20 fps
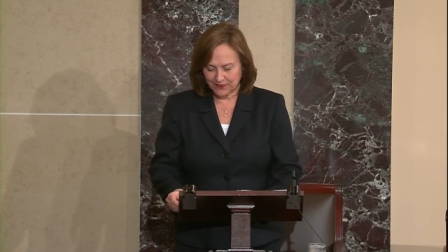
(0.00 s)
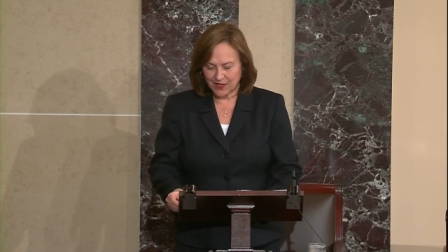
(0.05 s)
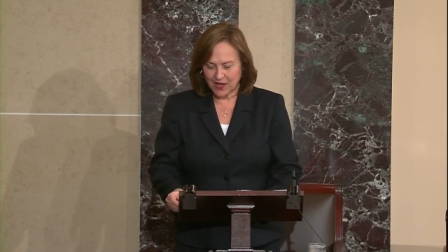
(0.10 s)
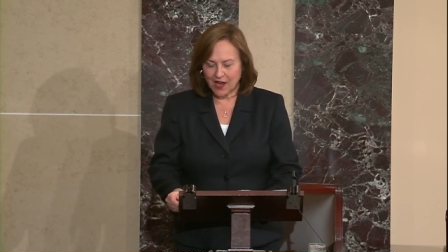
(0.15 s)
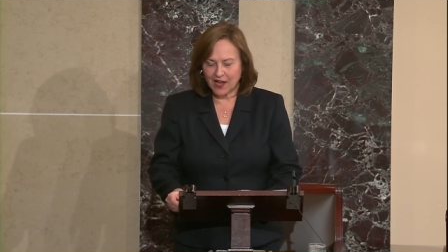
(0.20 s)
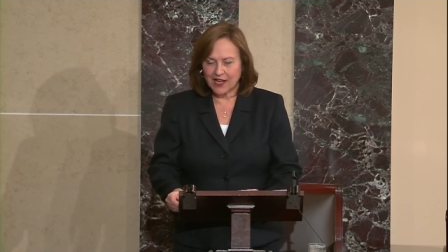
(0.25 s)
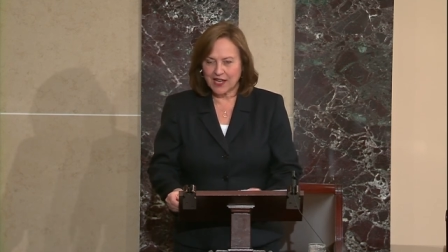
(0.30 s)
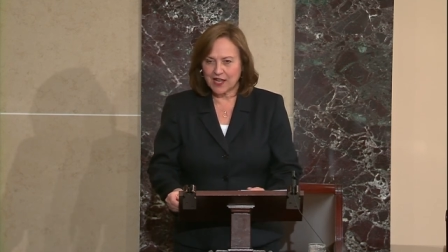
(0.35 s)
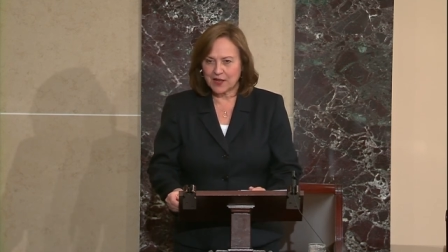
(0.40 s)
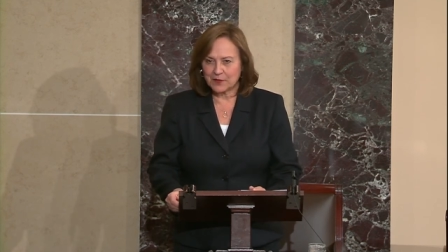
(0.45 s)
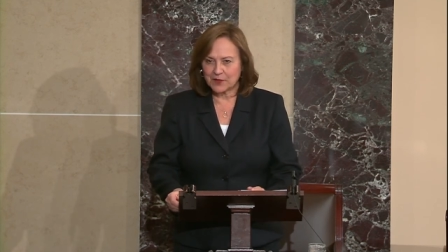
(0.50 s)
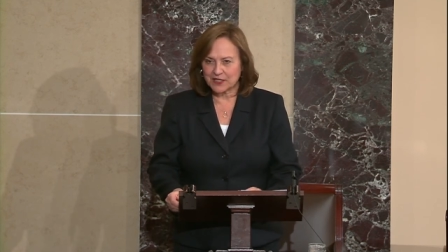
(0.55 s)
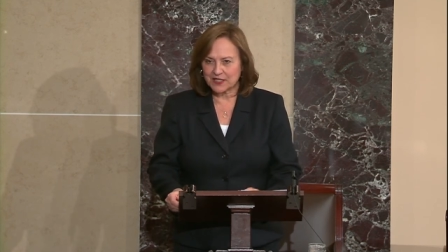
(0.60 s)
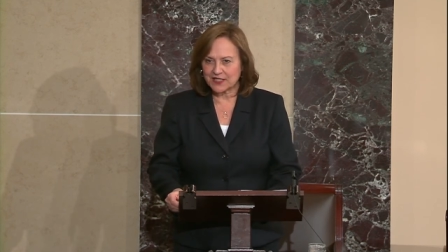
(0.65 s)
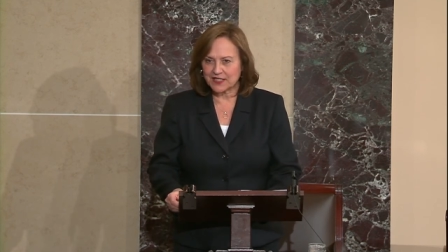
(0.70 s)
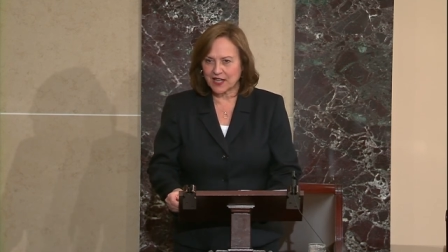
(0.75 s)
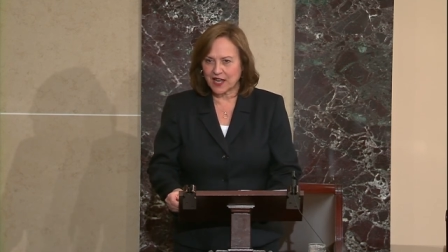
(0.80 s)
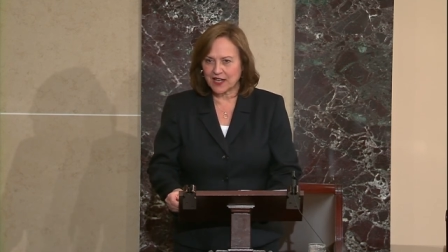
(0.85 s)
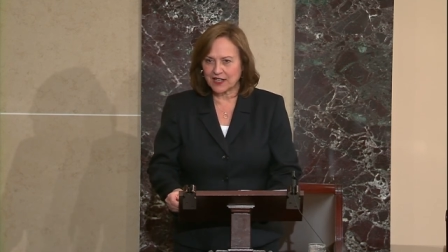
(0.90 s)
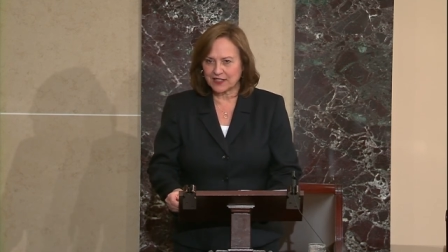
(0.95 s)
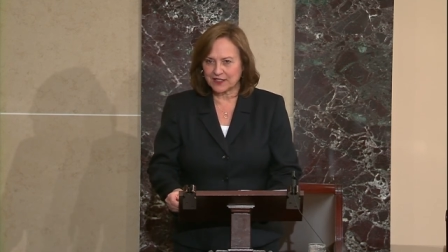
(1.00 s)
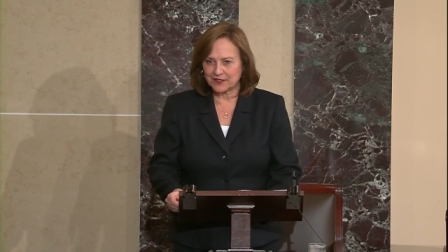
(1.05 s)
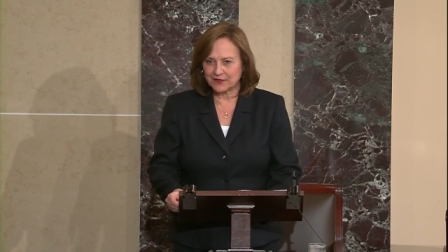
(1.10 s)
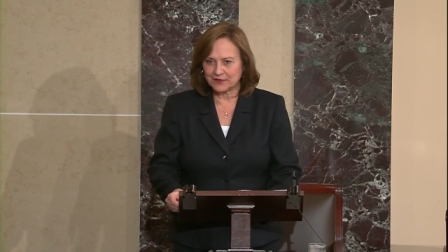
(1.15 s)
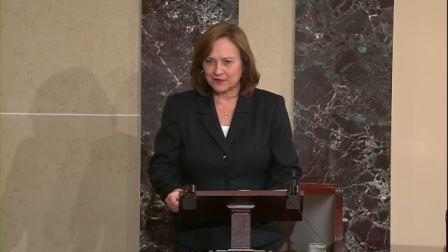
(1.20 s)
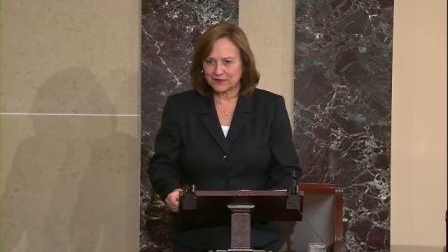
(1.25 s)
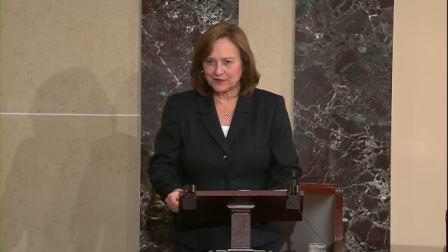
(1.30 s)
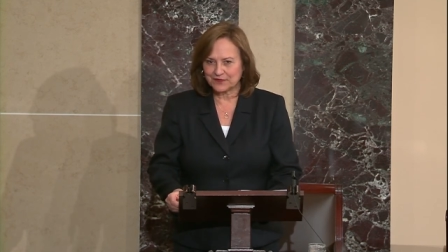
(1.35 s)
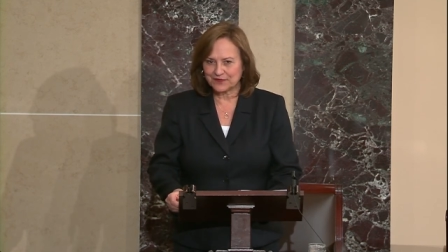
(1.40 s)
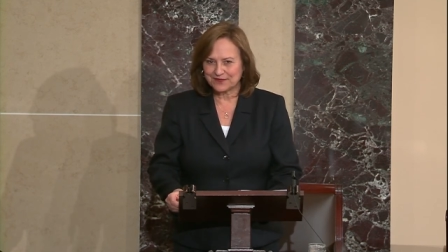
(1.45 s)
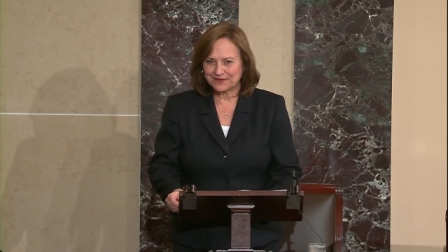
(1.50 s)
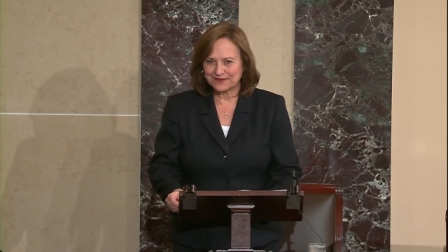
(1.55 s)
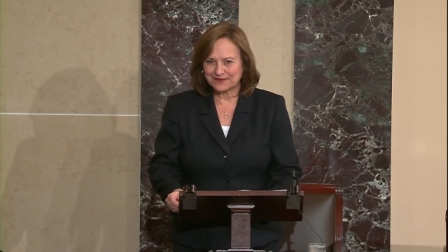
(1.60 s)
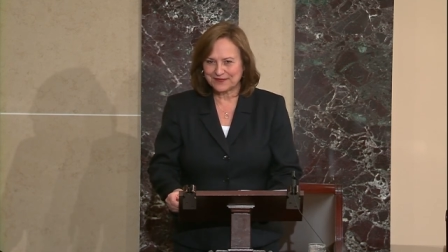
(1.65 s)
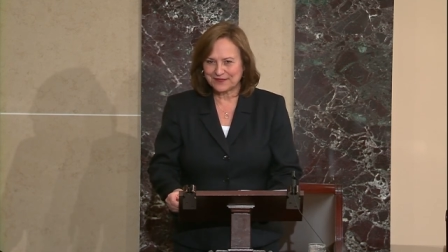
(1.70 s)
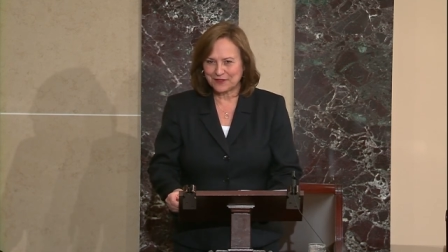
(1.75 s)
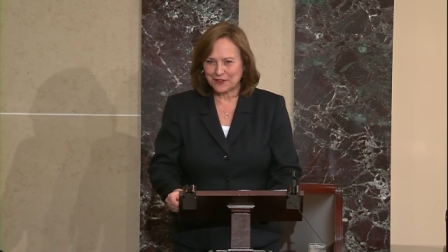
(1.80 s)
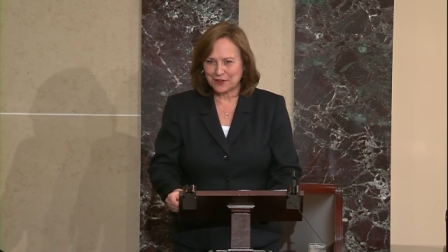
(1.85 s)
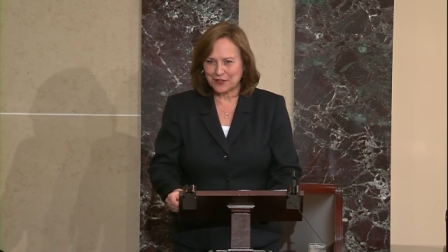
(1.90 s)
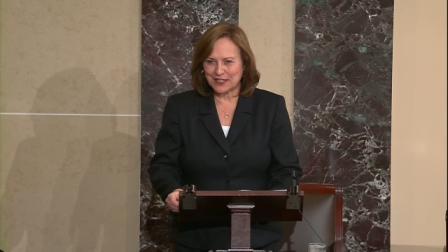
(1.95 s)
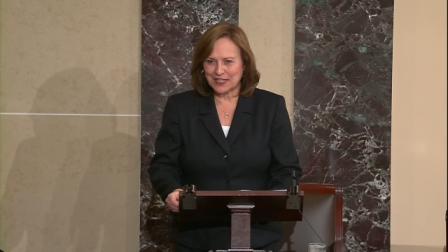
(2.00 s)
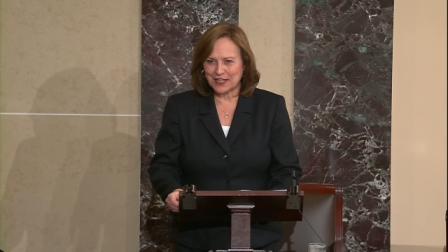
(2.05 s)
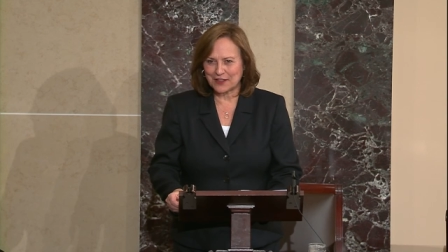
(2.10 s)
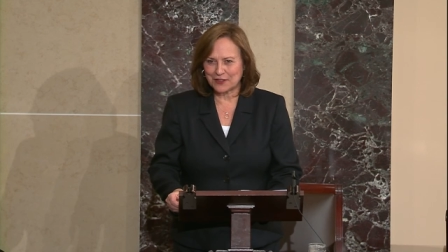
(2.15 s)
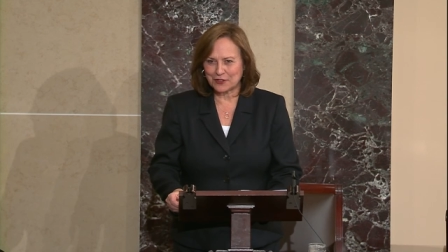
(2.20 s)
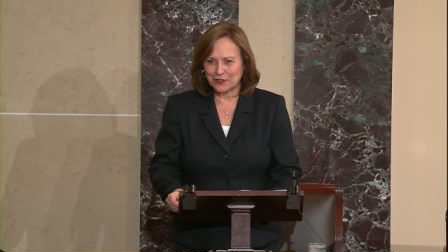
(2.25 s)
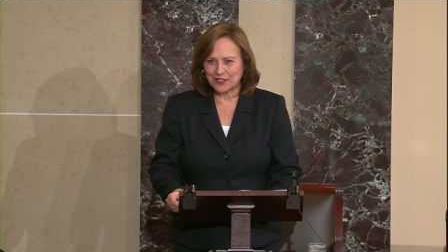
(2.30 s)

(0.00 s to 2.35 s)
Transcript: I am excited for another